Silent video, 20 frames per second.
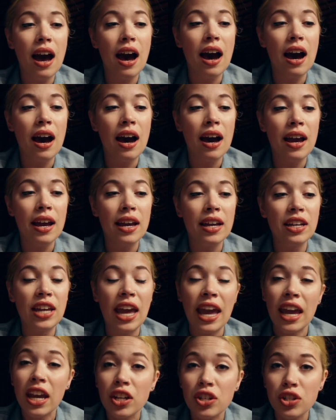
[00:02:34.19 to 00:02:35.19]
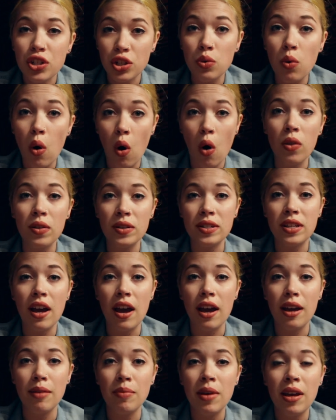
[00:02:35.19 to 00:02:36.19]
I can't do all the
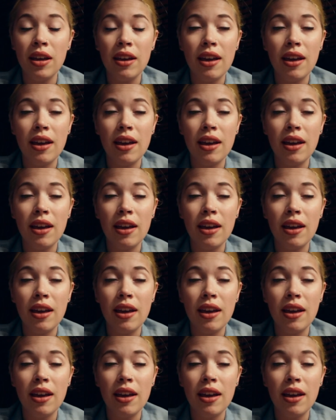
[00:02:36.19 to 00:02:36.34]
time.